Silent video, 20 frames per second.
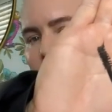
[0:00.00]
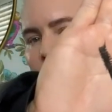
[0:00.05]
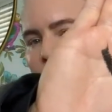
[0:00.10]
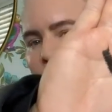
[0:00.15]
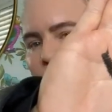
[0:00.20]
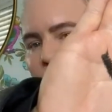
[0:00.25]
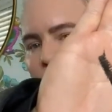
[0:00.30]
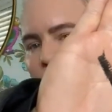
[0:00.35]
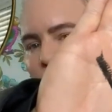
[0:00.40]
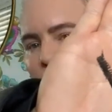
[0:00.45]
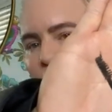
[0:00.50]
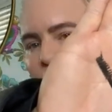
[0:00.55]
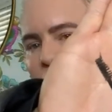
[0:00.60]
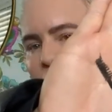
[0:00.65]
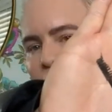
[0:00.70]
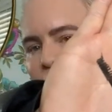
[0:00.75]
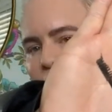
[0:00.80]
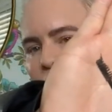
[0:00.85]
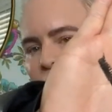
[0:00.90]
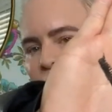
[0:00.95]
a makeup
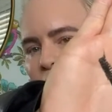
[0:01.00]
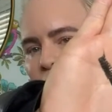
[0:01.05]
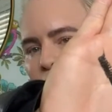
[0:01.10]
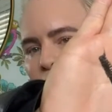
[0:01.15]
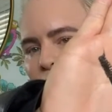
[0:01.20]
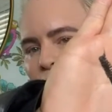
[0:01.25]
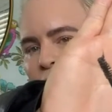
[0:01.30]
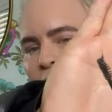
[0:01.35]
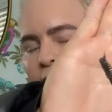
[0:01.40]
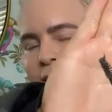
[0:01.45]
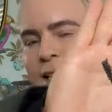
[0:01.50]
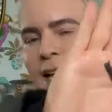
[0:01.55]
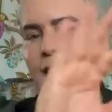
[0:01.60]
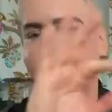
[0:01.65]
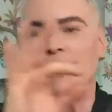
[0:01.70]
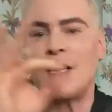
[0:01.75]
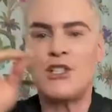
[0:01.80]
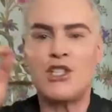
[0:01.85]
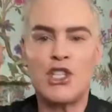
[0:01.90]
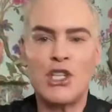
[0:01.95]
artist on movie
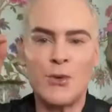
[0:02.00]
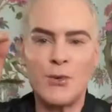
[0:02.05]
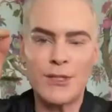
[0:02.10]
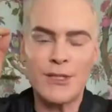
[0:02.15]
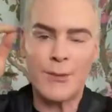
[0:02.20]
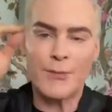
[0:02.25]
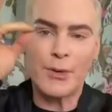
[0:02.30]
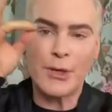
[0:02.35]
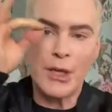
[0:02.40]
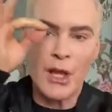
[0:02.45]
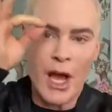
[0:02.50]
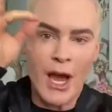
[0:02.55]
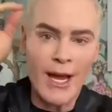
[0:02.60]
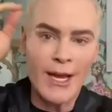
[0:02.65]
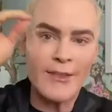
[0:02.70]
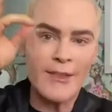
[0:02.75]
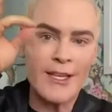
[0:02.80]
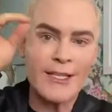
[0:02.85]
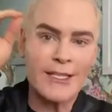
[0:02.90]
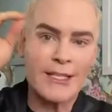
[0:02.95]
sets and she was
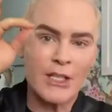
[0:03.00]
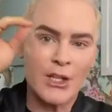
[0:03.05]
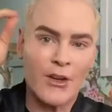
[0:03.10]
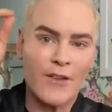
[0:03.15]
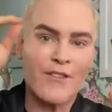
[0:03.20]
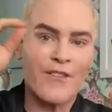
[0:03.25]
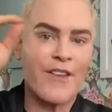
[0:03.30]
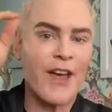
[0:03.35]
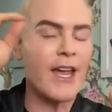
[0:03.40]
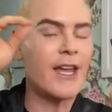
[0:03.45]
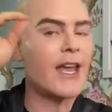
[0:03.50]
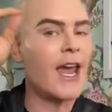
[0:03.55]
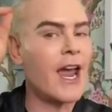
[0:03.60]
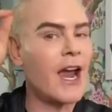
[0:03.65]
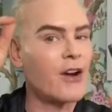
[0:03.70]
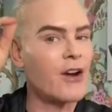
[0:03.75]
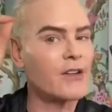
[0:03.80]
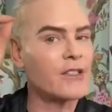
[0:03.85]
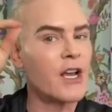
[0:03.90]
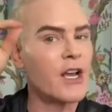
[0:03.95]
applying these little fake
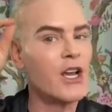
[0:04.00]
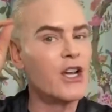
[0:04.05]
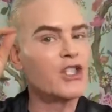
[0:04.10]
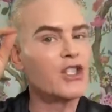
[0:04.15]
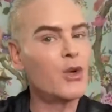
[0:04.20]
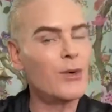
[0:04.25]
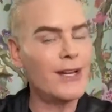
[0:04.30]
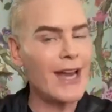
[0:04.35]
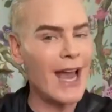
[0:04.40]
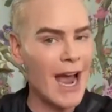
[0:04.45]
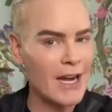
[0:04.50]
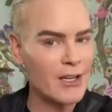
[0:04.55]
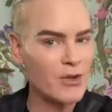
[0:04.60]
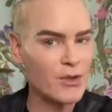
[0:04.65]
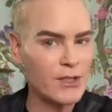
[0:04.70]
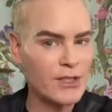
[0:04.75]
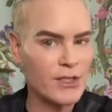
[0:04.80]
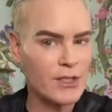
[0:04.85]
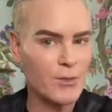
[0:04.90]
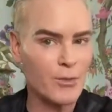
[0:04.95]
hairs to an
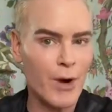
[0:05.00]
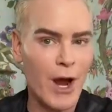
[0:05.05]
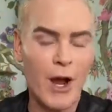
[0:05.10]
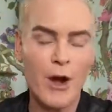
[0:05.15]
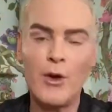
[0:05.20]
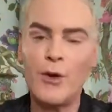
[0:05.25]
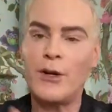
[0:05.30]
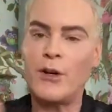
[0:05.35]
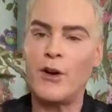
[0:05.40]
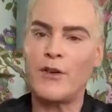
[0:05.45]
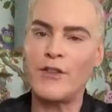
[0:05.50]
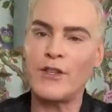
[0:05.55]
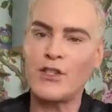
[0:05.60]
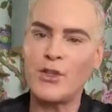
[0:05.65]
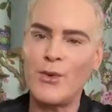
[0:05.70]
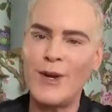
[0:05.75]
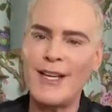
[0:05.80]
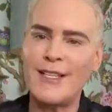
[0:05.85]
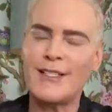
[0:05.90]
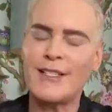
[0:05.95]
actress's brow who had
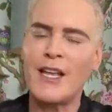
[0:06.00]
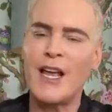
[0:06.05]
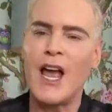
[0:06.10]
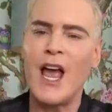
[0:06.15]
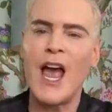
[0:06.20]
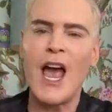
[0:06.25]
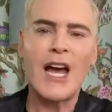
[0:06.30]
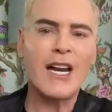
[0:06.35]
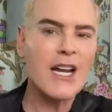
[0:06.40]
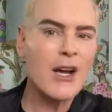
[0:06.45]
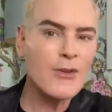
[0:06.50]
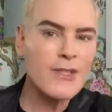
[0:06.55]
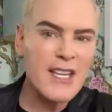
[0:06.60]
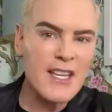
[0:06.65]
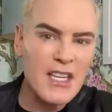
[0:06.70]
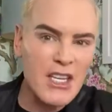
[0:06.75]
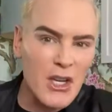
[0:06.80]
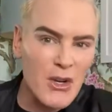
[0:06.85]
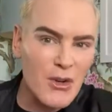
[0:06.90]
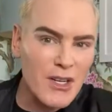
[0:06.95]
overtweezed. And I was
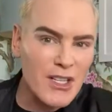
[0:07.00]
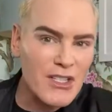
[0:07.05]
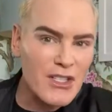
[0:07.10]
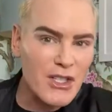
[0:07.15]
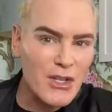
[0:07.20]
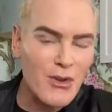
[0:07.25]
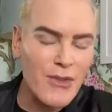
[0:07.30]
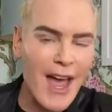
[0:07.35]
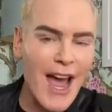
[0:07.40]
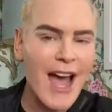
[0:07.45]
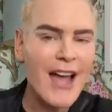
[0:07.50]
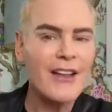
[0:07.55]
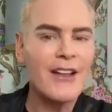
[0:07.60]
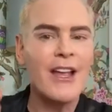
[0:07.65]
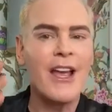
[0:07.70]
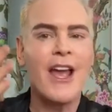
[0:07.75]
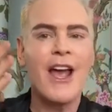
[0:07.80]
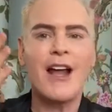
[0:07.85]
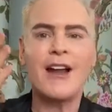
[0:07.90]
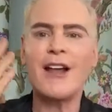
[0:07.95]
like, you can do that?
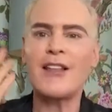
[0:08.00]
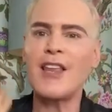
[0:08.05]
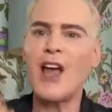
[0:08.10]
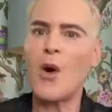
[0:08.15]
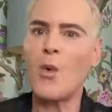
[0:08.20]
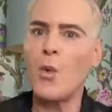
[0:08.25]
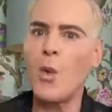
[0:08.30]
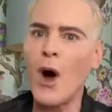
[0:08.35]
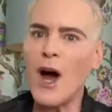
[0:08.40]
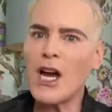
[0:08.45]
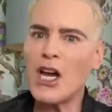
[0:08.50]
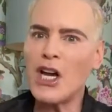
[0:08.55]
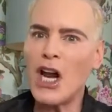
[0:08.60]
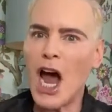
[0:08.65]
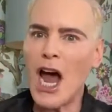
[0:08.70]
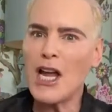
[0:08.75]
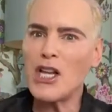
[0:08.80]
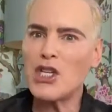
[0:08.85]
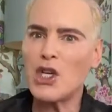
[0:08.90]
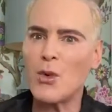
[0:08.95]
And I thought, what could
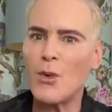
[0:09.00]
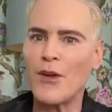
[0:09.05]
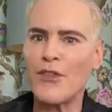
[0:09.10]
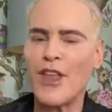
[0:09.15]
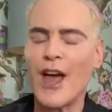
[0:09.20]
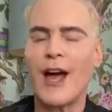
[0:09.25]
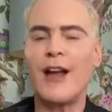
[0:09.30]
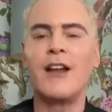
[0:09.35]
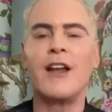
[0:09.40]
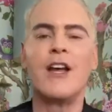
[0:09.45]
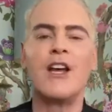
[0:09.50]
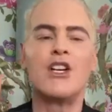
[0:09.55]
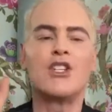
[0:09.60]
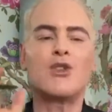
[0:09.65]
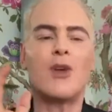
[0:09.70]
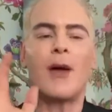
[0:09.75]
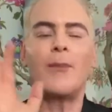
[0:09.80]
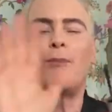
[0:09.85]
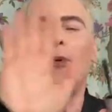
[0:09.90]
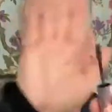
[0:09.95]
I do with that?
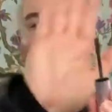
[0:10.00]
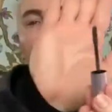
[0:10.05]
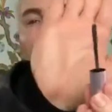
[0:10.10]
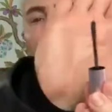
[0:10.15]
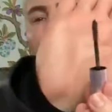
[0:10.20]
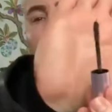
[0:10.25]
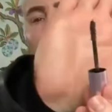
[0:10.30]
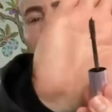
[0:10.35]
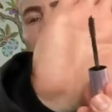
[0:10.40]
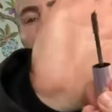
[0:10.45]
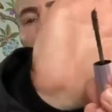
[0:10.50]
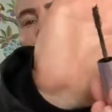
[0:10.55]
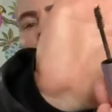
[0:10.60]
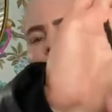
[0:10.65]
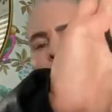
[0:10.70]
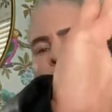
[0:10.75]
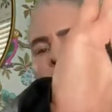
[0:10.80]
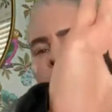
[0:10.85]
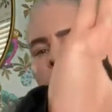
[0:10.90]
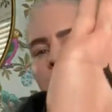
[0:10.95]
So I put it into
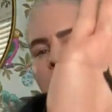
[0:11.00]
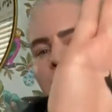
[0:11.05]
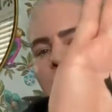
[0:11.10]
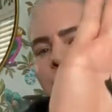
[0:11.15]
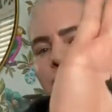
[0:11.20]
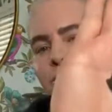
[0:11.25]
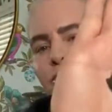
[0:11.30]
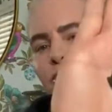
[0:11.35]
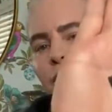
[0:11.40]
a melted